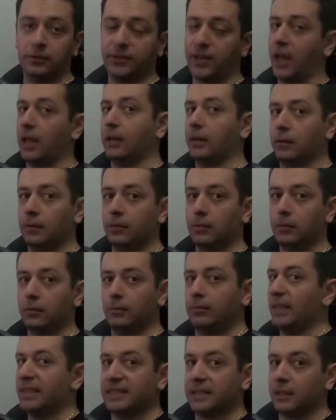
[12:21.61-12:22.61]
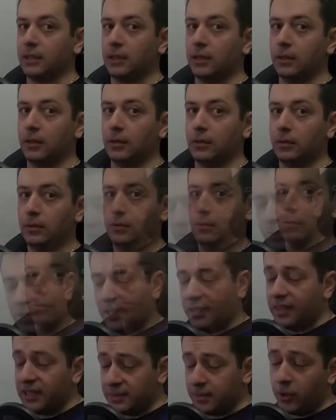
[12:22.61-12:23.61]
done, basically.
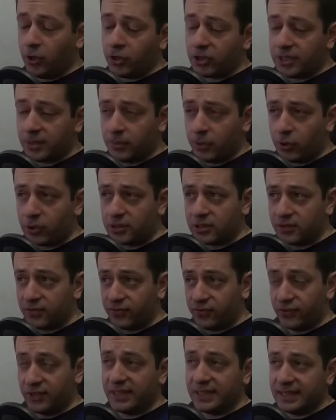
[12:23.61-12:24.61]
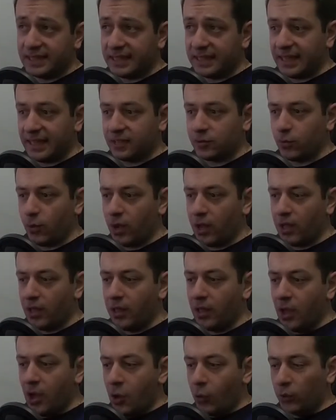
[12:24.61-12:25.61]
Okay, this monitor supports FreeSync as
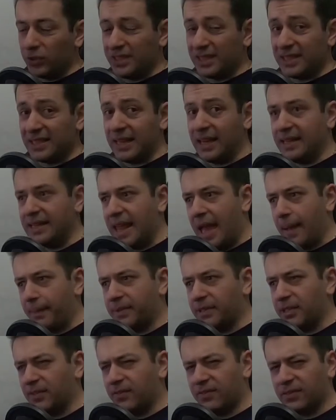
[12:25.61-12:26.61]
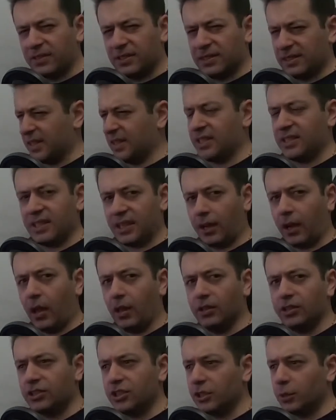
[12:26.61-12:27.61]
well, which is an adaptive sync
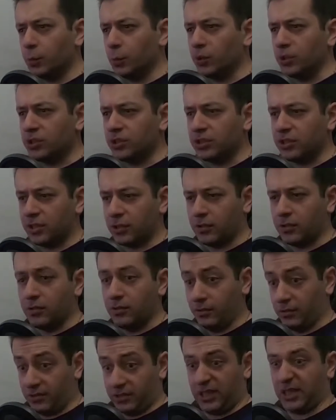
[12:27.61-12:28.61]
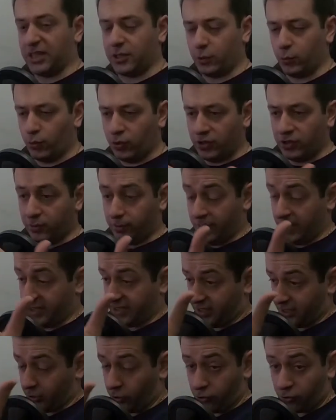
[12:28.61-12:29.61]
technology, which syncs for
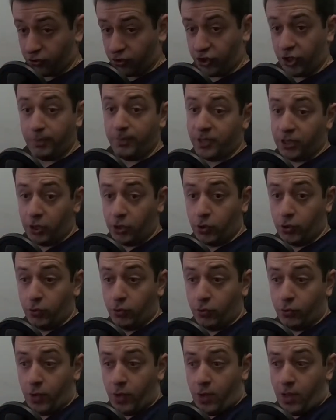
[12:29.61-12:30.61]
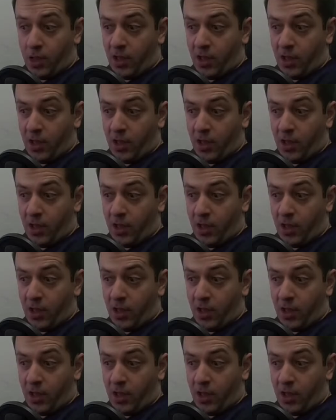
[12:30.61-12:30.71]
basically your GPU